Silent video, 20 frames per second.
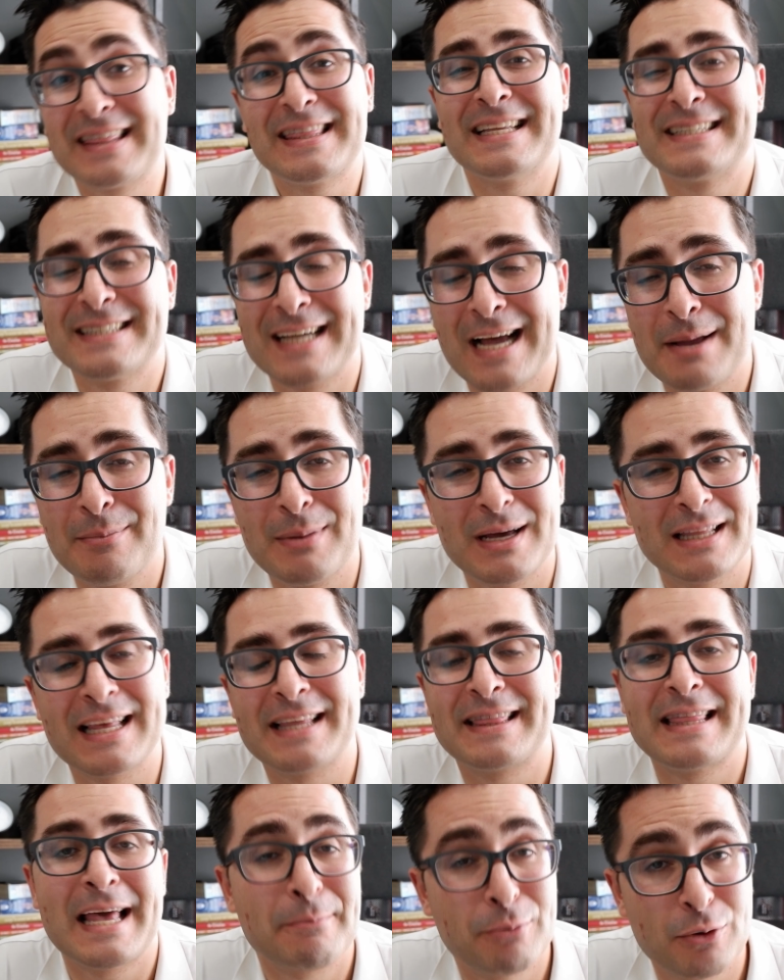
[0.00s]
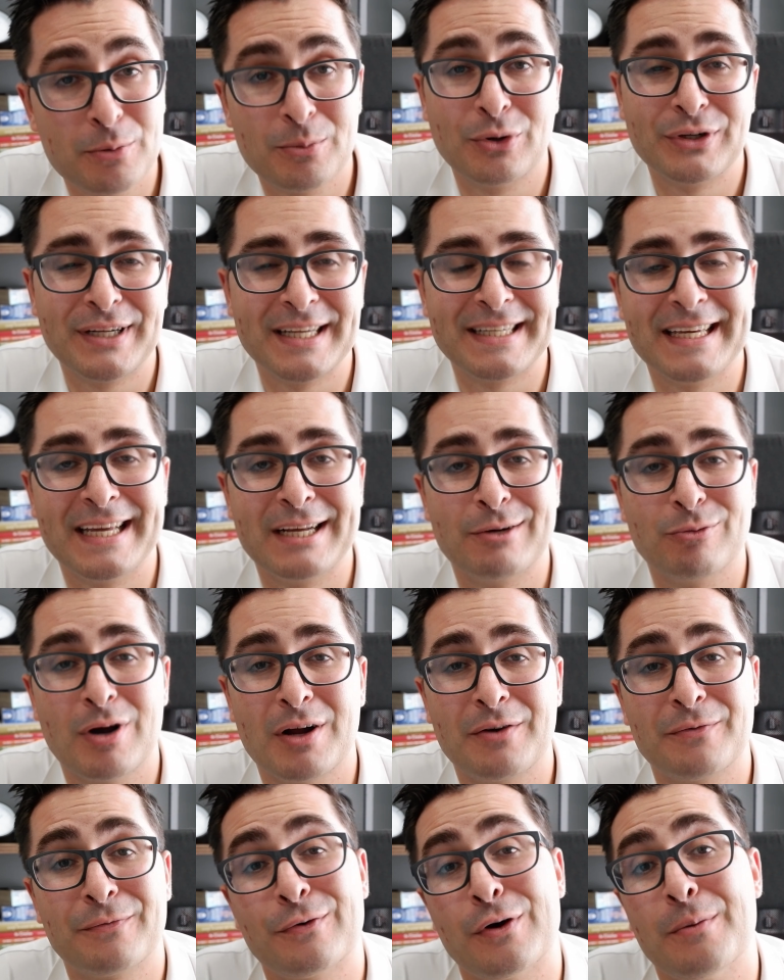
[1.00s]
At that time, I let that promoted gig
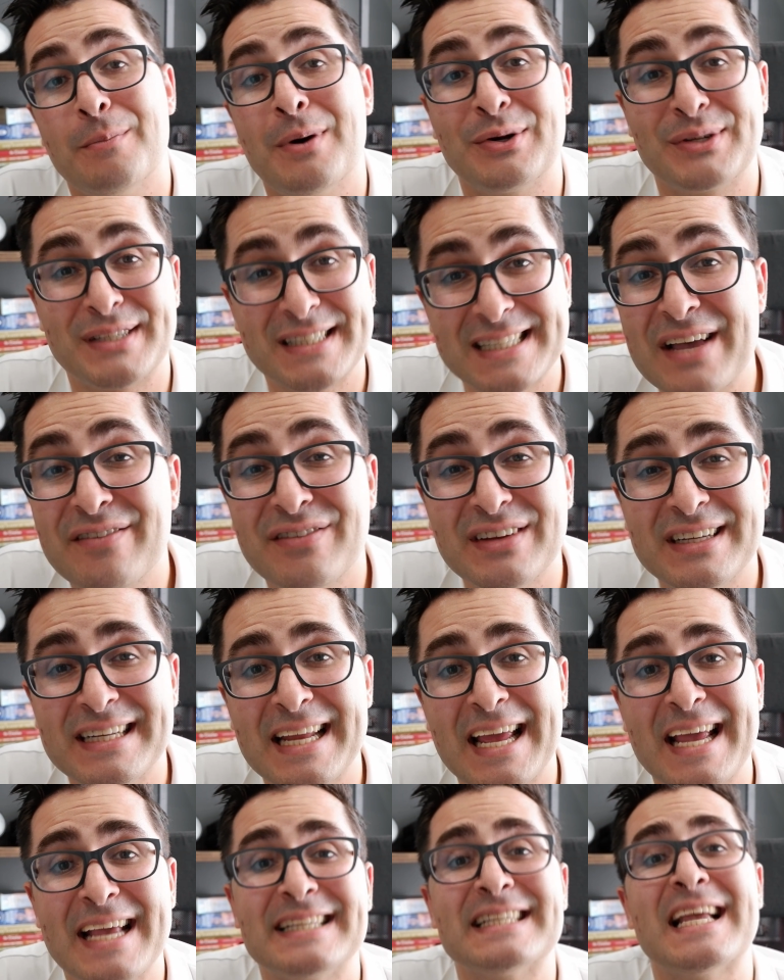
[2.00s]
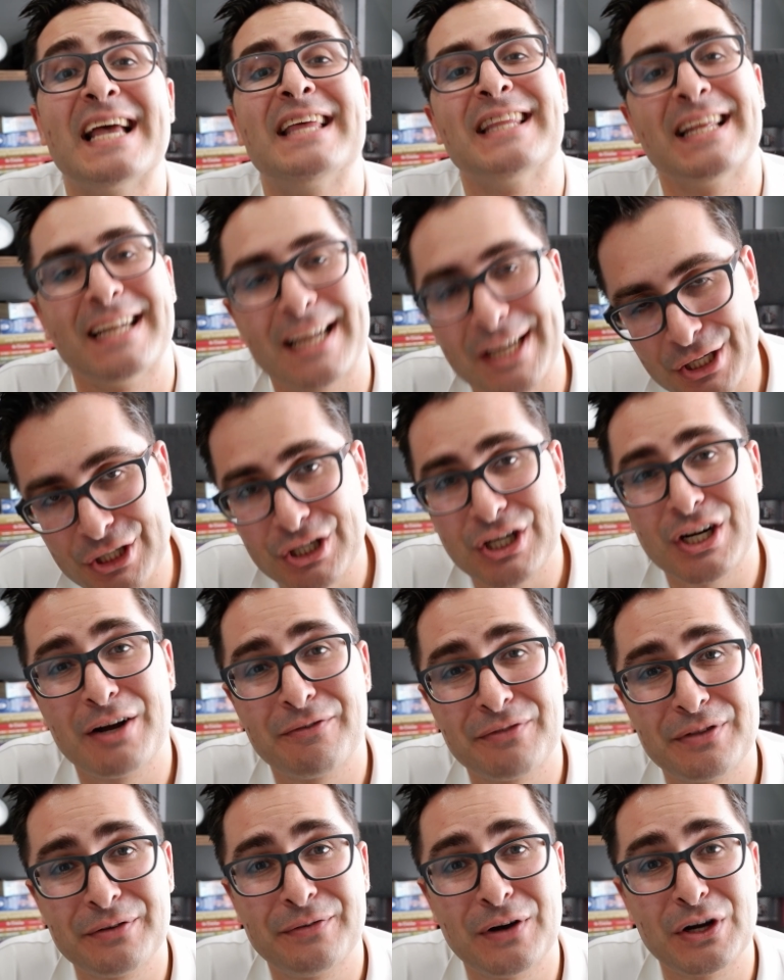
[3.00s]
run for about 7 days, and then I shut
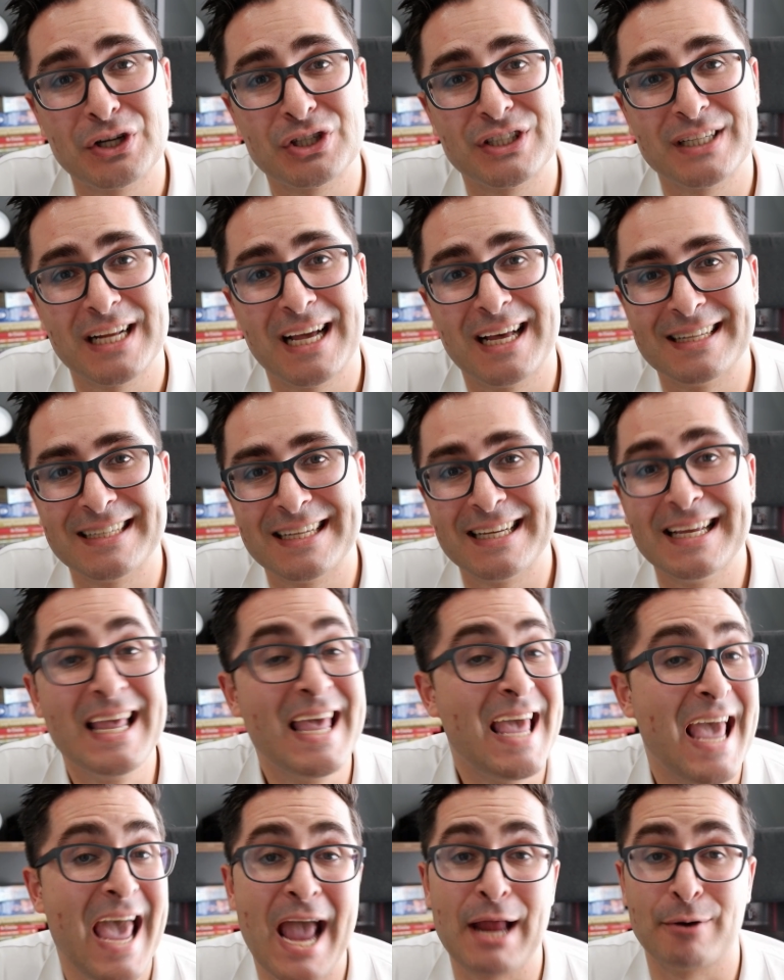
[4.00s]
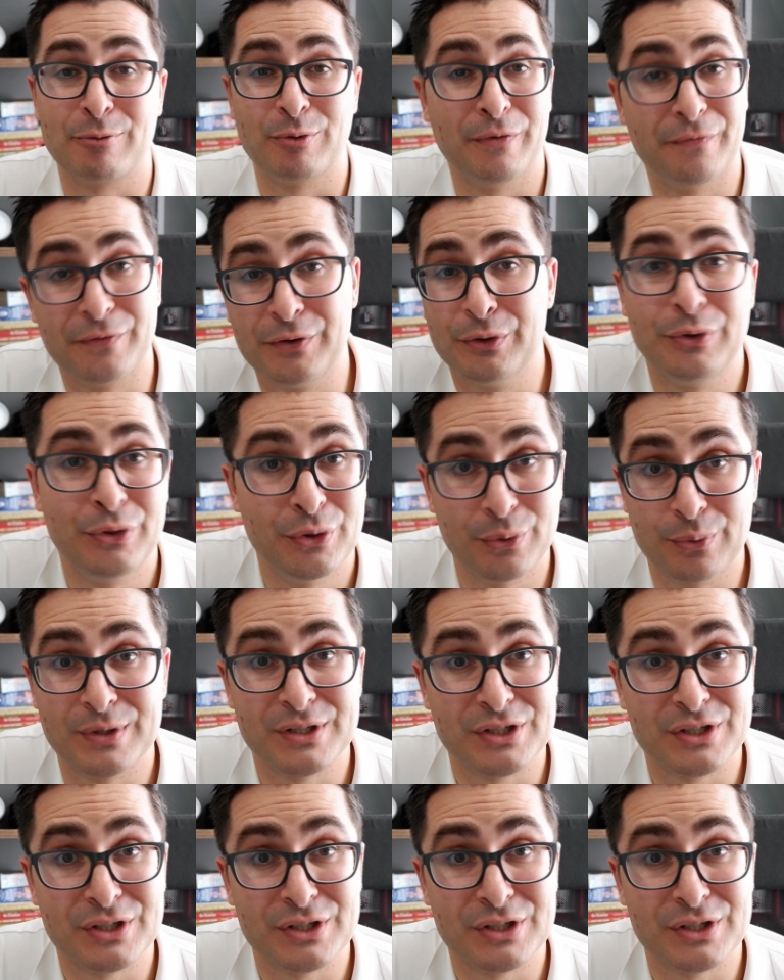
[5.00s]
off the functionality and reviewed the